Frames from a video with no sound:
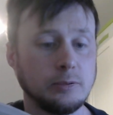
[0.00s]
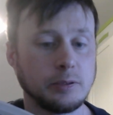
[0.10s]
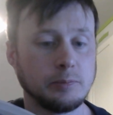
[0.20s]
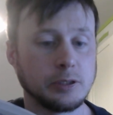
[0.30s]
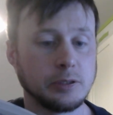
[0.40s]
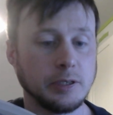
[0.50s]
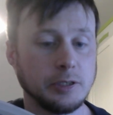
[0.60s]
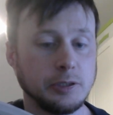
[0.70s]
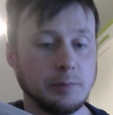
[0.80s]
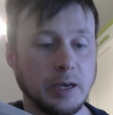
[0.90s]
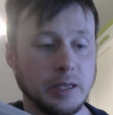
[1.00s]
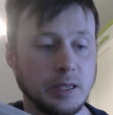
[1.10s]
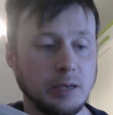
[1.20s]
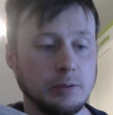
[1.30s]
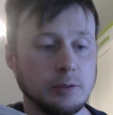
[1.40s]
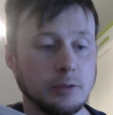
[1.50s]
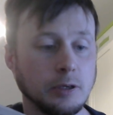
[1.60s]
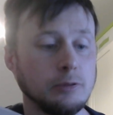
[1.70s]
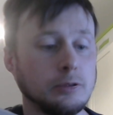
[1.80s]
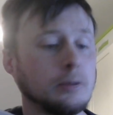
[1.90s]
said Mr. Daydream, I think we will
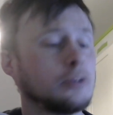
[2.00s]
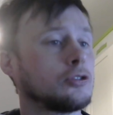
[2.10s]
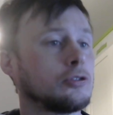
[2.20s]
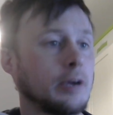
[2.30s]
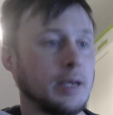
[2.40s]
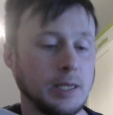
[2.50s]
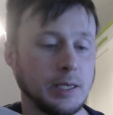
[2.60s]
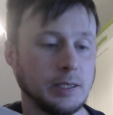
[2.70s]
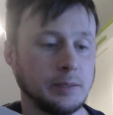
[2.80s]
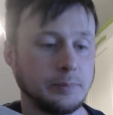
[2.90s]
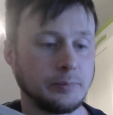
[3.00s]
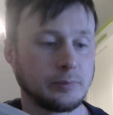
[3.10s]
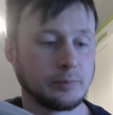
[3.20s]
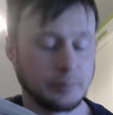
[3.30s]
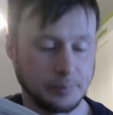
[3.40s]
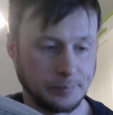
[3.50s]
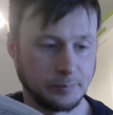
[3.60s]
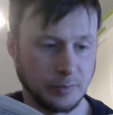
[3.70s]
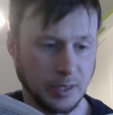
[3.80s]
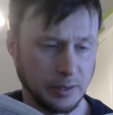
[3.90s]
go to Australia.
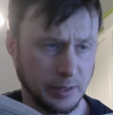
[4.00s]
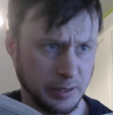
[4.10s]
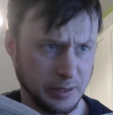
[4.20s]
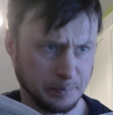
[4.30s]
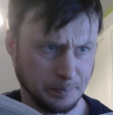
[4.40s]
And they did.